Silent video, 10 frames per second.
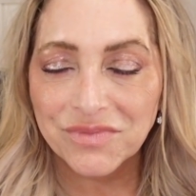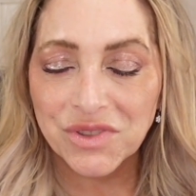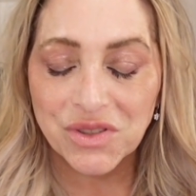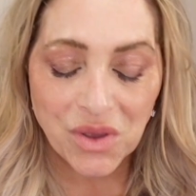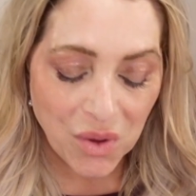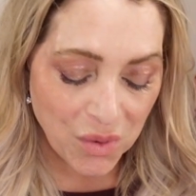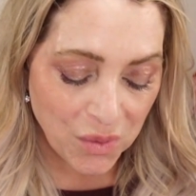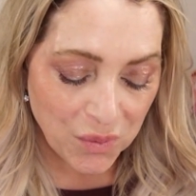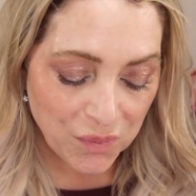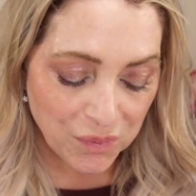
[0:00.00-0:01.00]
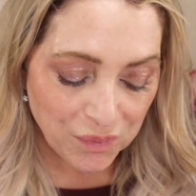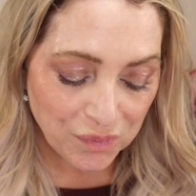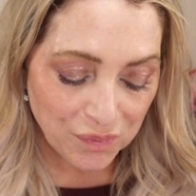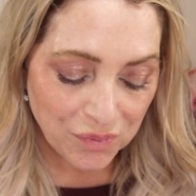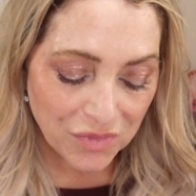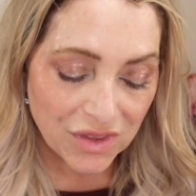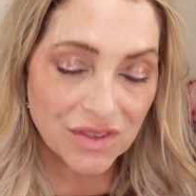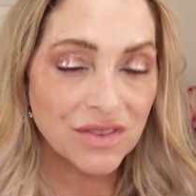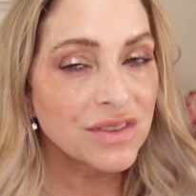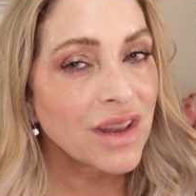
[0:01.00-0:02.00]
So,
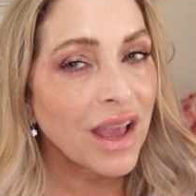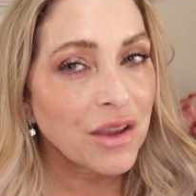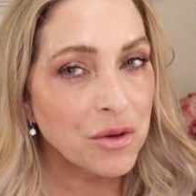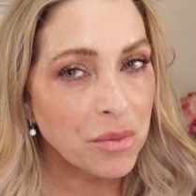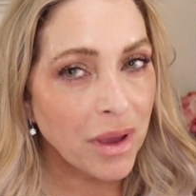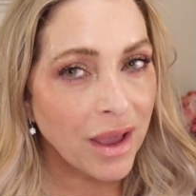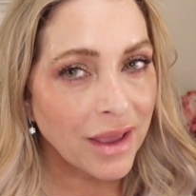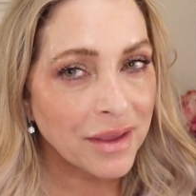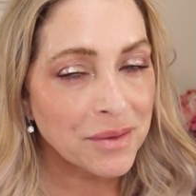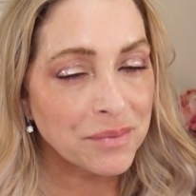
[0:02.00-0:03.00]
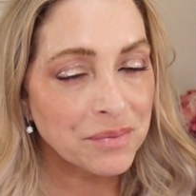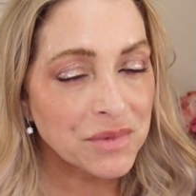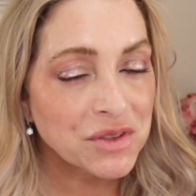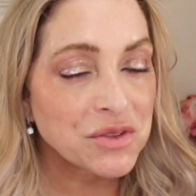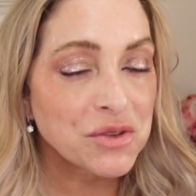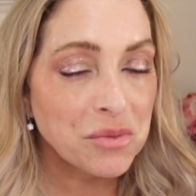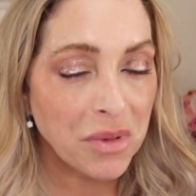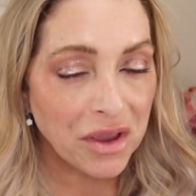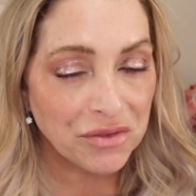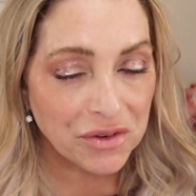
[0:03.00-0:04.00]
this is not goodbye. This is
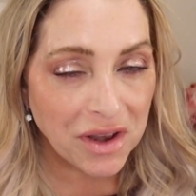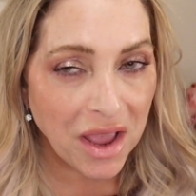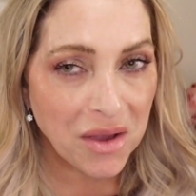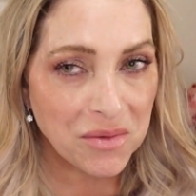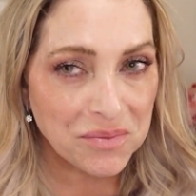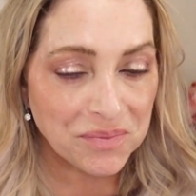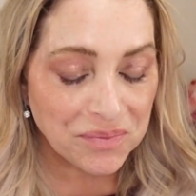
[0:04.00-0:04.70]
goodbye for now.